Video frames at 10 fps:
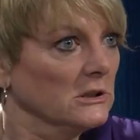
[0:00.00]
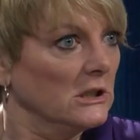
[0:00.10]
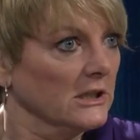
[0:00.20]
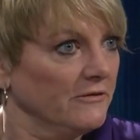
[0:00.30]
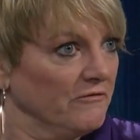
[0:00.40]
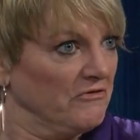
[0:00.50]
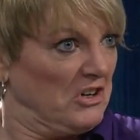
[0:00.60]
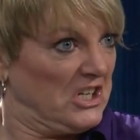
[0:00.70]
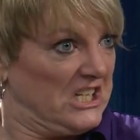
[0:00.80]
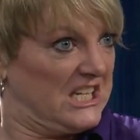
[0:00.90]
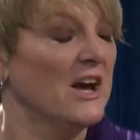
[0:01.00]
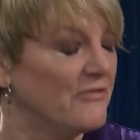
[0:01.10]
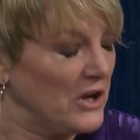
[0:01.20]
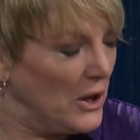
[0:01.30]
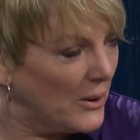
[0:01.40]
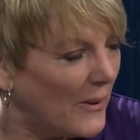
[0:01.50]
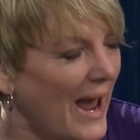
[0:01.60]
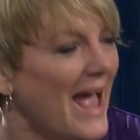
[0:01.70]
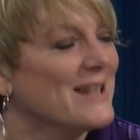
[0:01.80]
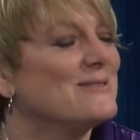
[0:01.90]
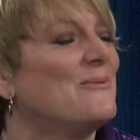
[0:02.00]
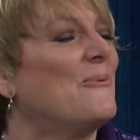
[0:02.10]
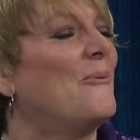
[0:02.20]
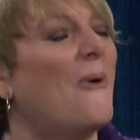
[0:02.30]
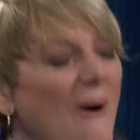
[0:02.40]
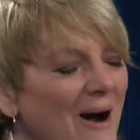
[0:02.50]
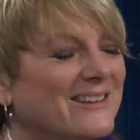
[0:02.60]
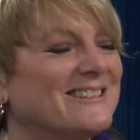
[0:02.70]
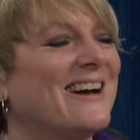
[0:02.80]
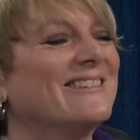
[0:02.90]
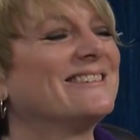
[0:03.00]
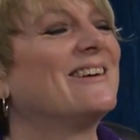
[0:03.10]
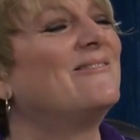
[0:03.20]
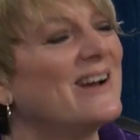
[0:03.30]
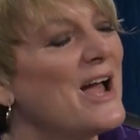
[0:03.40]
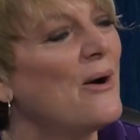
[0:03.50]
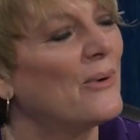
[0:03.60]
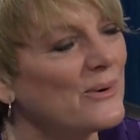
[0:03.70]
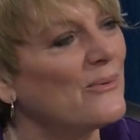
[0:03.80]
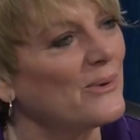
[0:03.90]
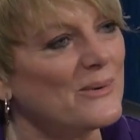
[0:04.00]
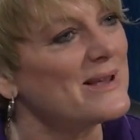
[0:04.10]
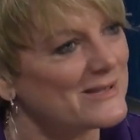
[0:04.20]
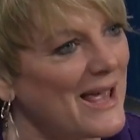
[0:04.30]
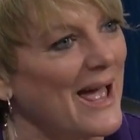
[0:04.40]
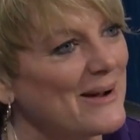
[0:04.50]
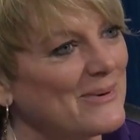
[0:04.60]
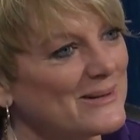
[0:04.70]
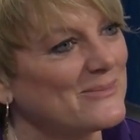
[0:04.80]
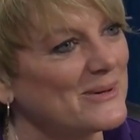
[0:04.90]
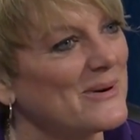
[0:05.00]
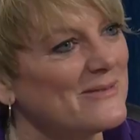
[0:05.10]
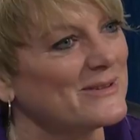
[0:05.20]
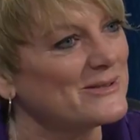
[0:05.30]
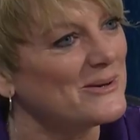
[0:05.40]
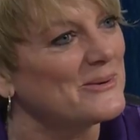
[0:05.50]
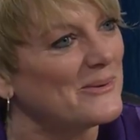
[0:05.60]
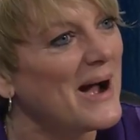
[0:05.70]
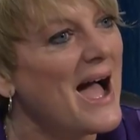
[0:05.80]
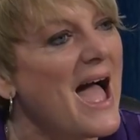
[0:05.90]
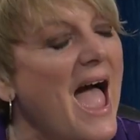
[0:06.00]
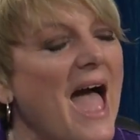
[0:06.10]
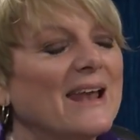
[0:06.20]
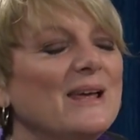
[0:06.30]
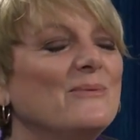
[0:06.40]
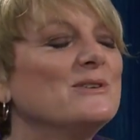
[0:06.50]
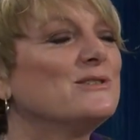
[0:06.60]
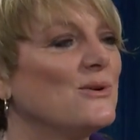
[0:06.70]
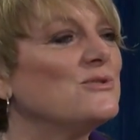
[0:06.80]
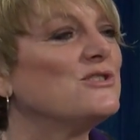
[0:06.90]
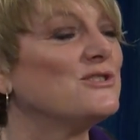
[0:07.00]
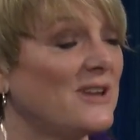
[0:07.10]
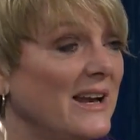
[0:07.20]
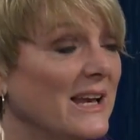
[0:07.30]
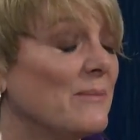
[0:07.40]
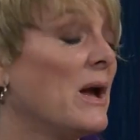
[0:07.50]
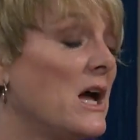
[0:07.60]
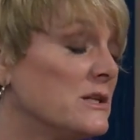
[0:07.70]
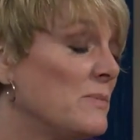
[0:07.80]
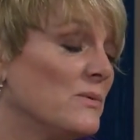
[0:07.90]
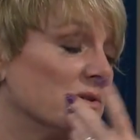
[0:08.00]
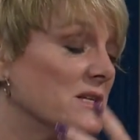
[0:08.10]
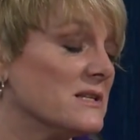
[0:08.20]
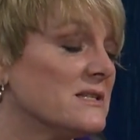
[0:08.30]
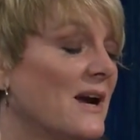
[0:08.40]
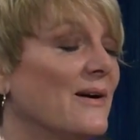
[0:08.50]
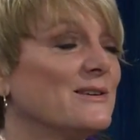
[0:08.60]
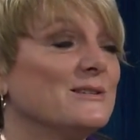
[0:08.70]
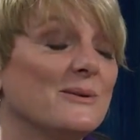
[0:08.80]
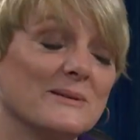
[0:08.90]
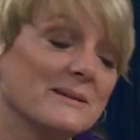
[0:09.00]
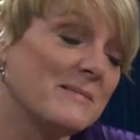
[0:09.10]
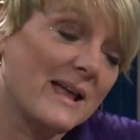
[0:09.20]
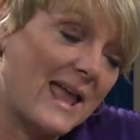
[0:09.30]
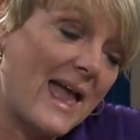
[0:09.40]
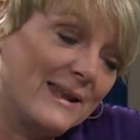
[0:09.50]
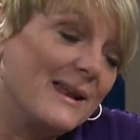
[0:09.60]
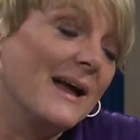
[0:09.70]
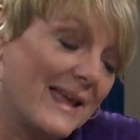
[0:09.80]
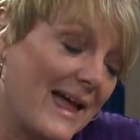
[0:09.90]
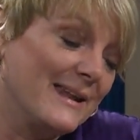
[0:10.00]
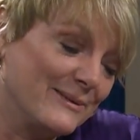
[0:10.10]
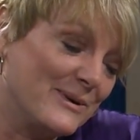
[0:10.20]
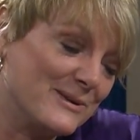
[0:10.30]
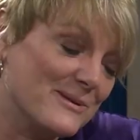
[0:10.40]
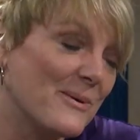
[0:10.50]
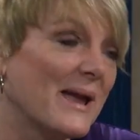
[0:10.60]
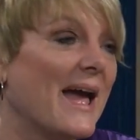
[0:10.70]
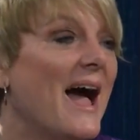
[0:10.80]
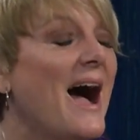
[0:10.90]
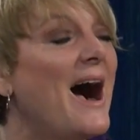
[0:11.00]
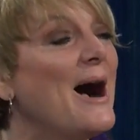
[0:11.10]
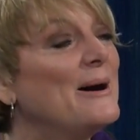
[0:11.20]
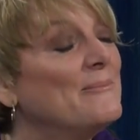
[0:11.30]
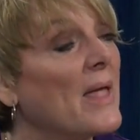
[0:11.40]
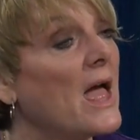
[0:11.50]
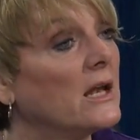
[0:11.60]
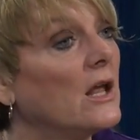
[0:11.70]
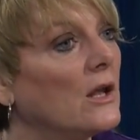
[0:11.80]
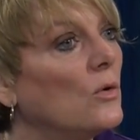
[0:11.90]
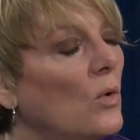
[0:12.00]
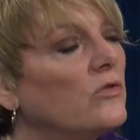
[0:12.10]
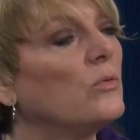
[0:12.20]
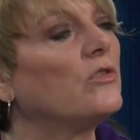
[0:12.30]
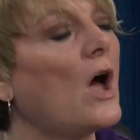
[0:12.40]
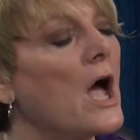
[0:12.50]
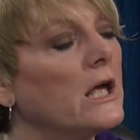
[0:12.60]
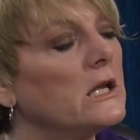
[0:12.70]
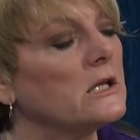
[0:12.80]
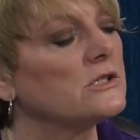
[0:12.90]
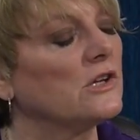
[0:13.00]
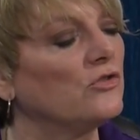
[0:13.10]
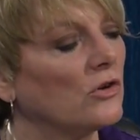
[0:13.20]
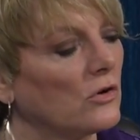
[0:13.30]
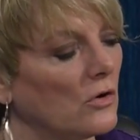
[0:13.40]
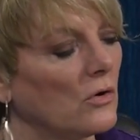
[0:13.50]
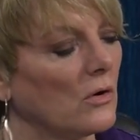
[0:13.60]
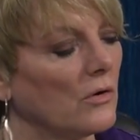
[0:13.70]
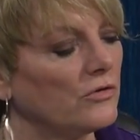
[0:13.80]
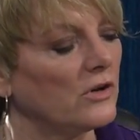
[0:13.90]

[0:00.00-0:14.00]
I forgive you, and walked out. I was like, what do I say? What do I even do? Right. And it was so stunning, and my husband was in hysterics. He's going, again, we did, okay. And it was, I had hit such a nerve.